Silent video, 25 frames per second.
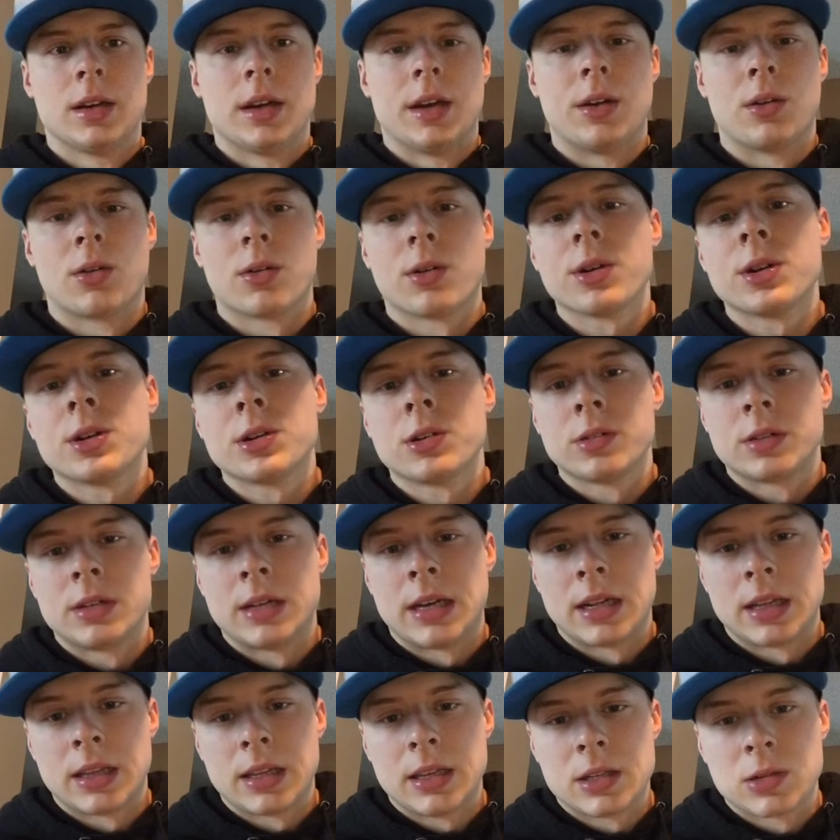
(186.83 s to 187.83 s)
In order to
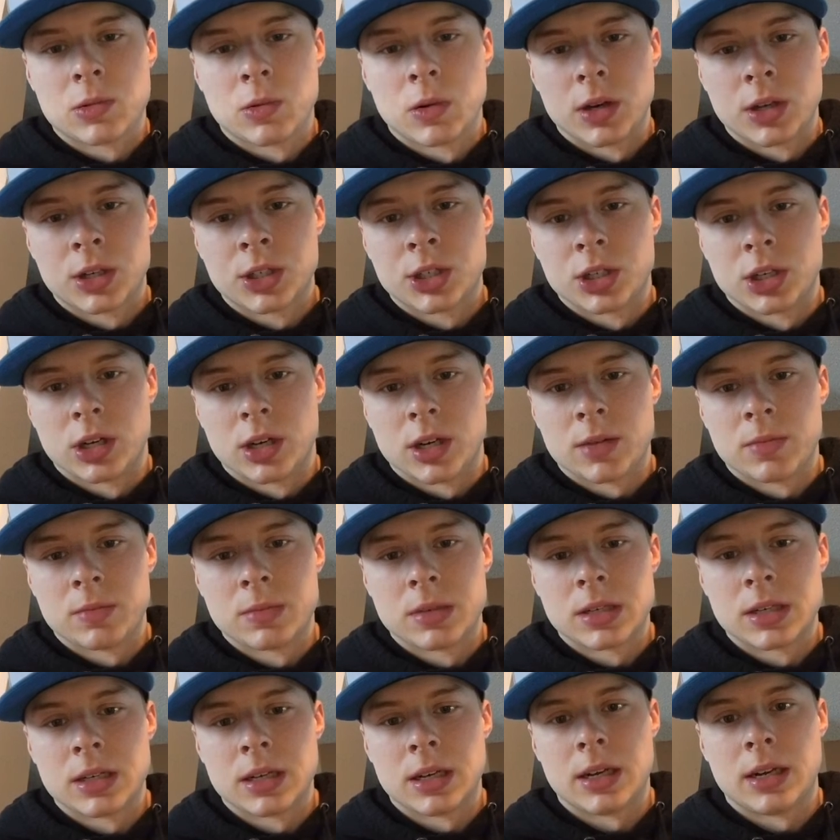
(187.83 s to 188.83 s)
attend these
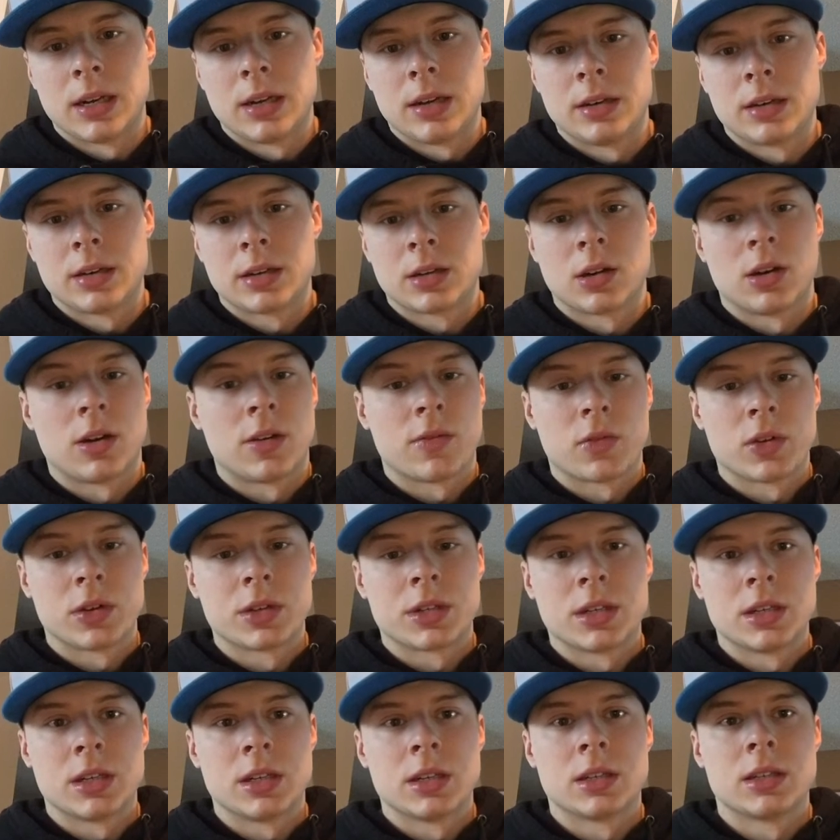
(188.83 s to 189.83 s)
workshops and
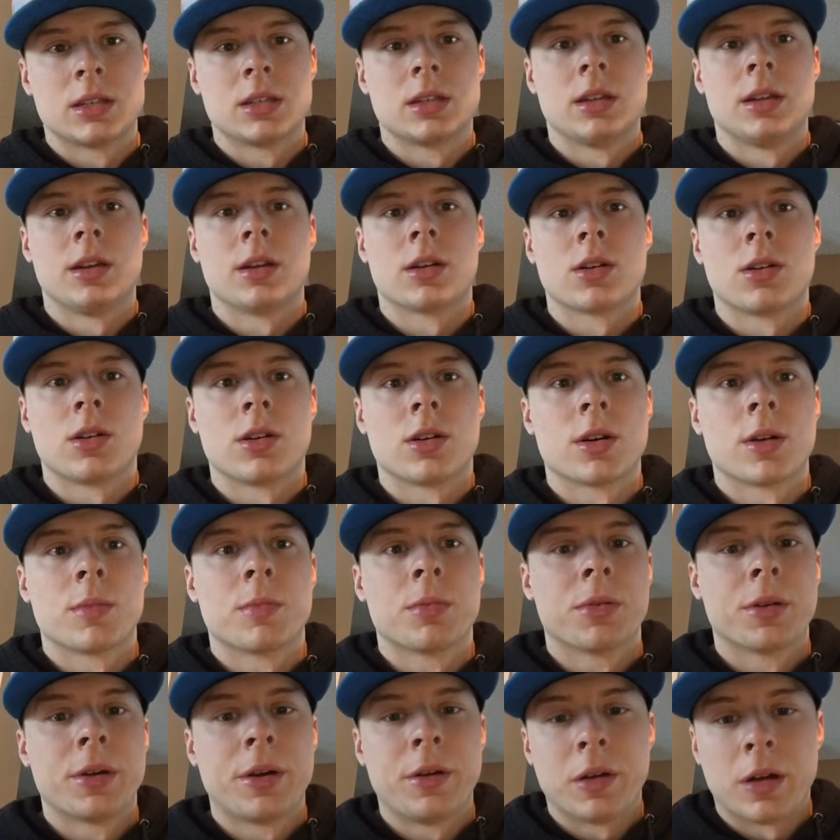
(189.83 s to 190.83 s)
conferences, there are
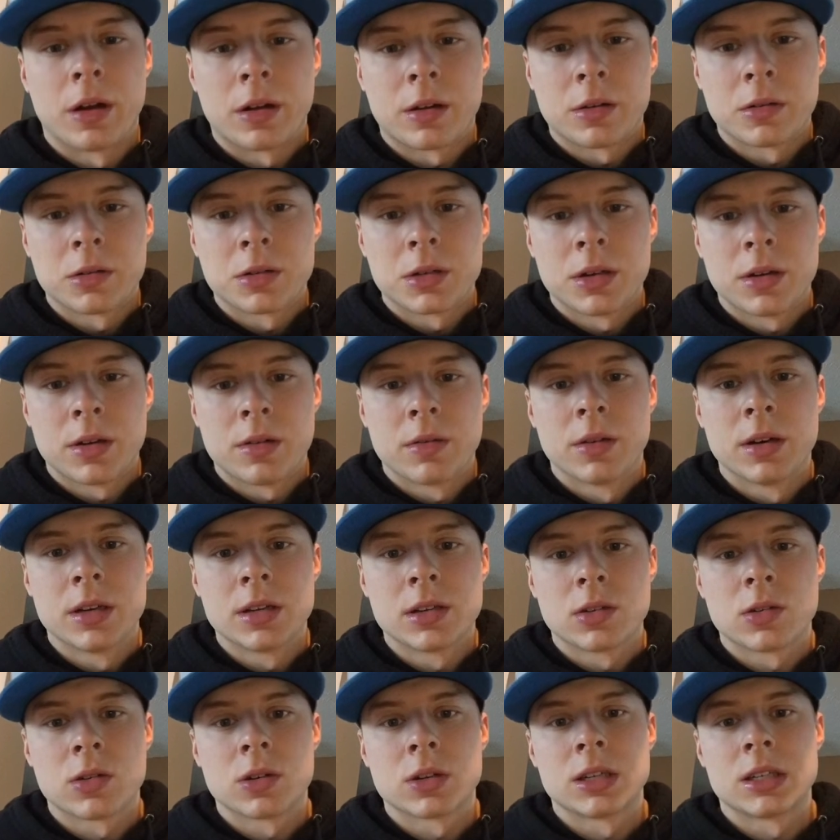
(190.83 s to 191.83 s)
prerequisite
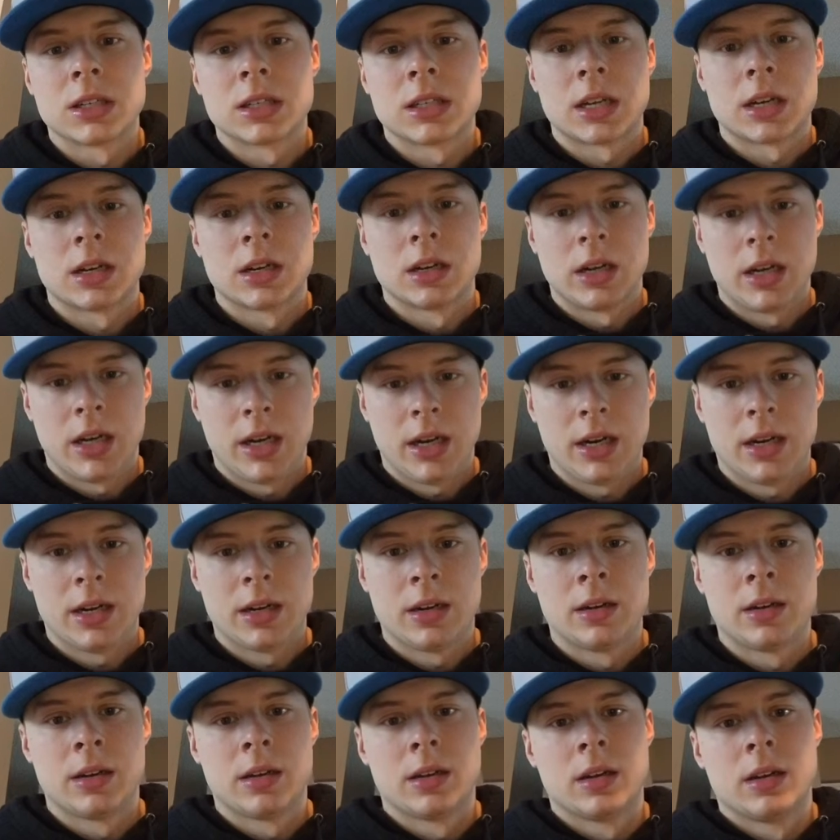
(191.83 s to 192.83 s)
resources that are
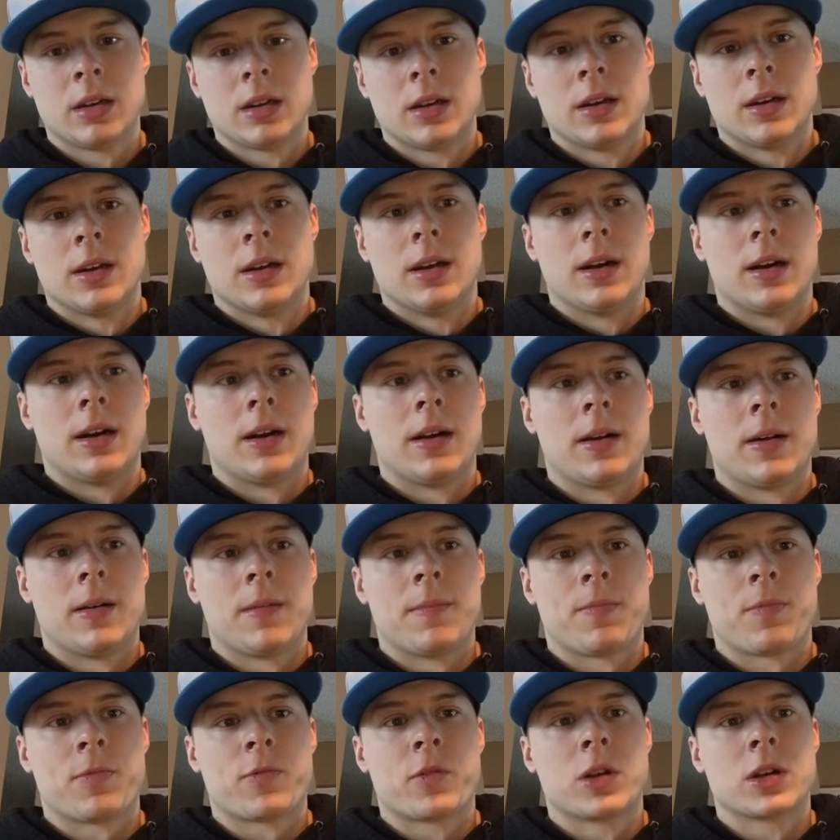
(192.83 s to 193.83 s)
needed.
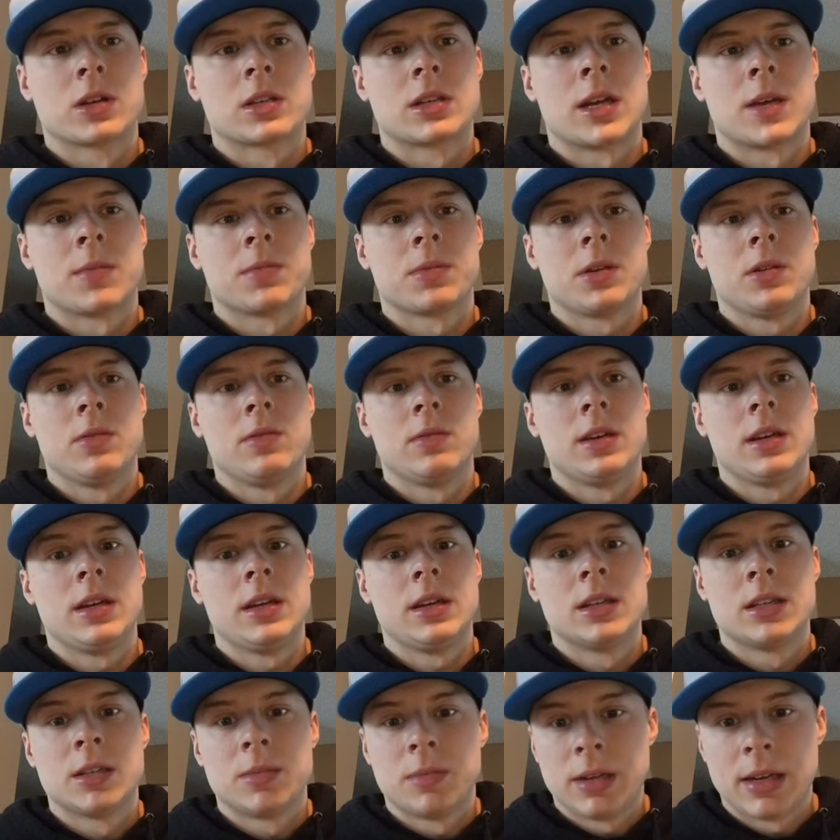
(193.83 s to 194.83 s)
For example, you
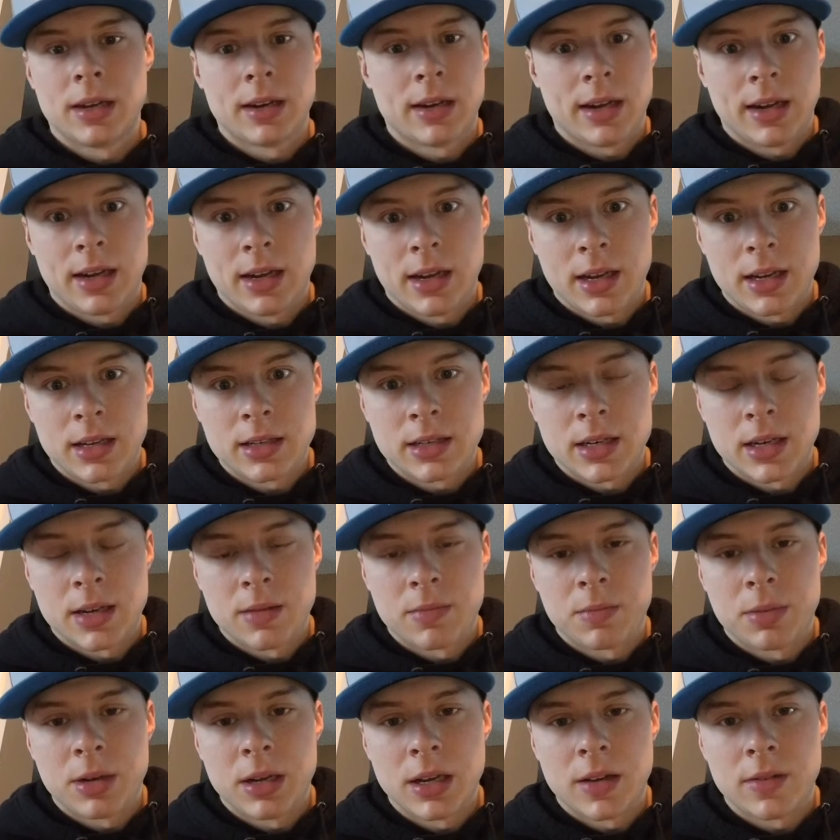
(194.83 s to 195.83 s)
need to be an
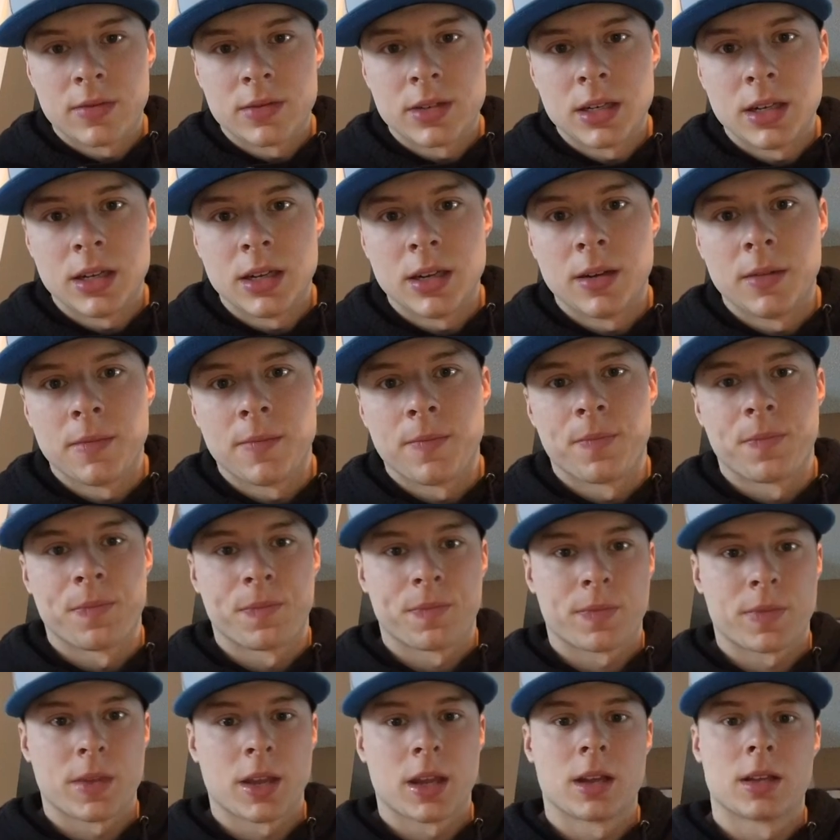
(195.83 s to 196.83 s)
NASM PFT
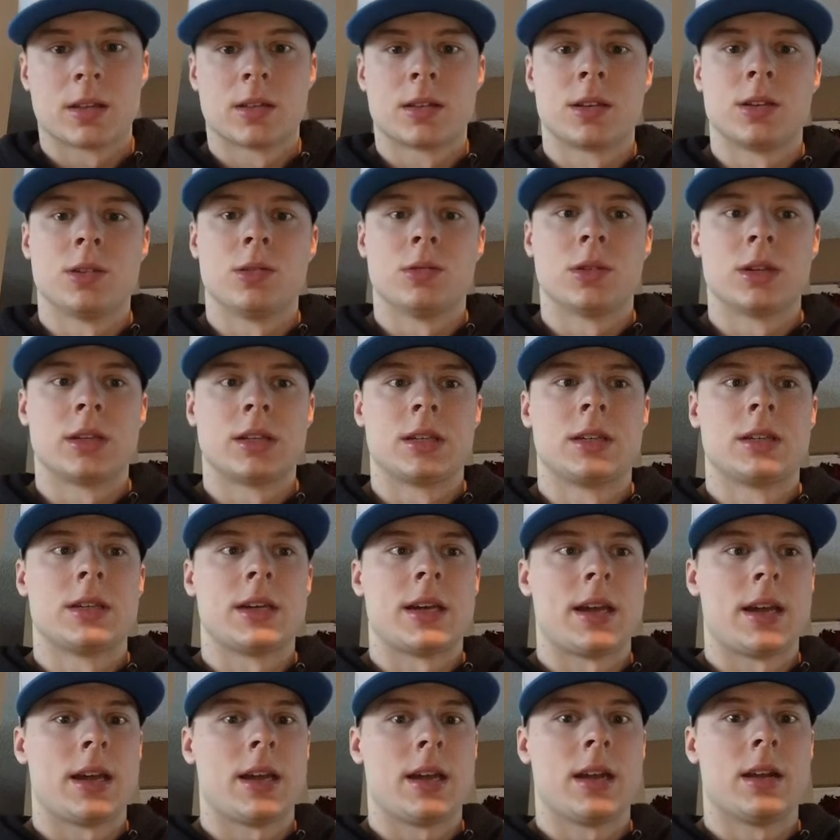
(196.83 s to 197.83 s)
to
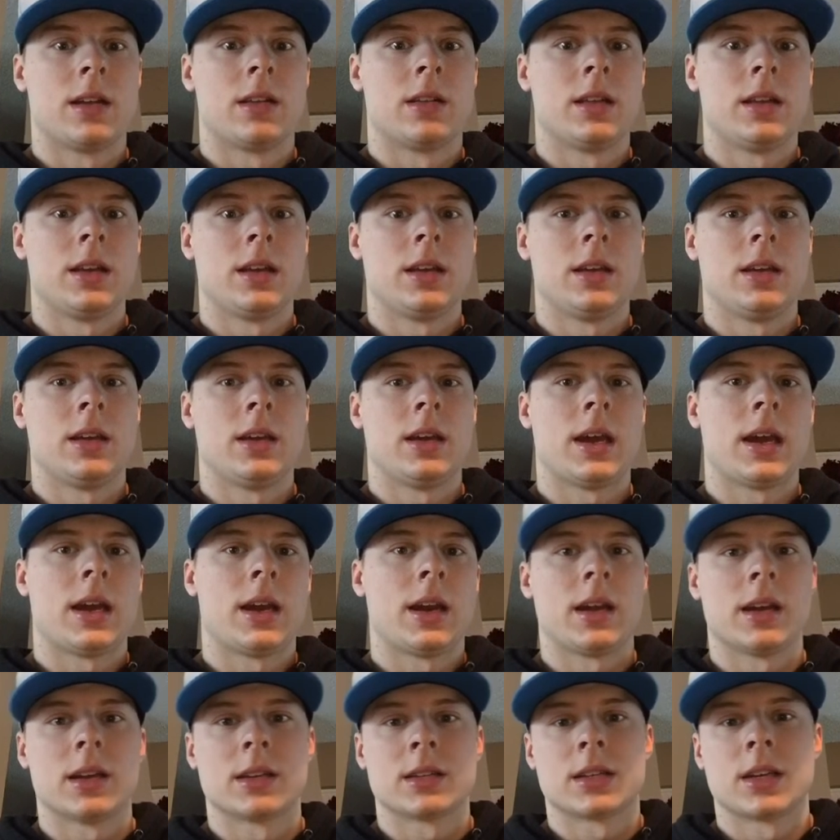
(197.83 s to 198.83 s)
attain the
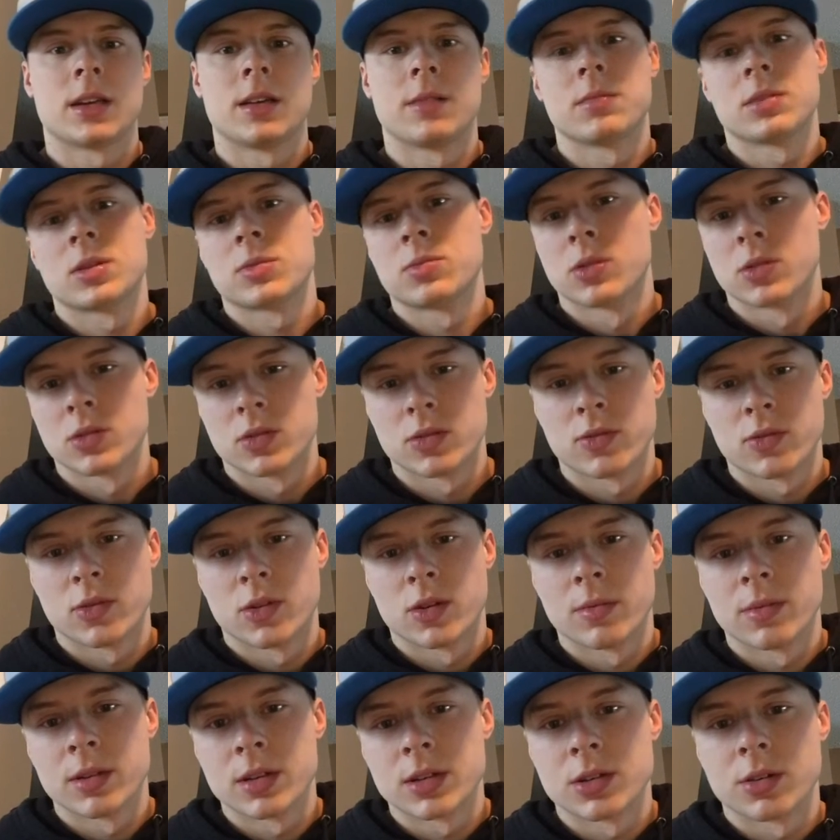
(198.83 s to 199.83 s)
NASM sports
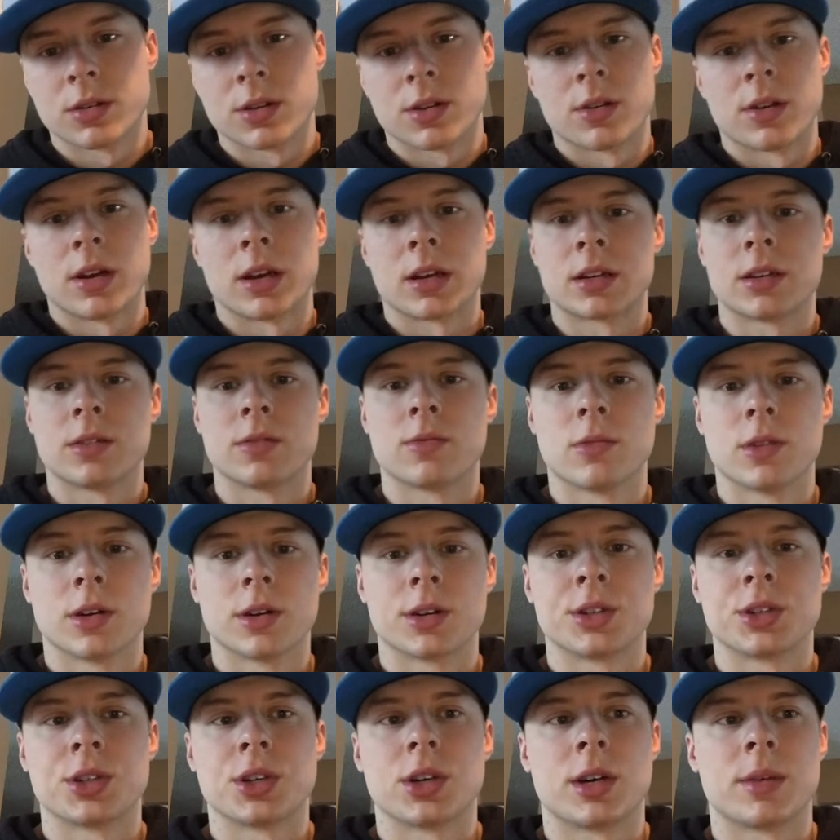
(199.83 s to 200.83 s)
performance or corrective
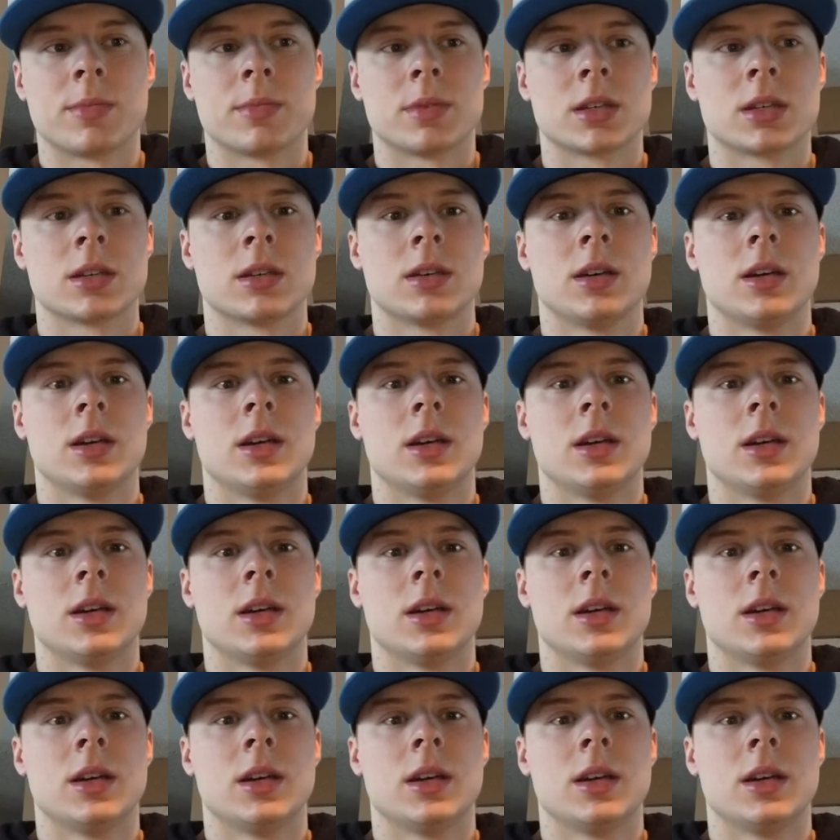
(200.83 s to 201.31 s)
workshops.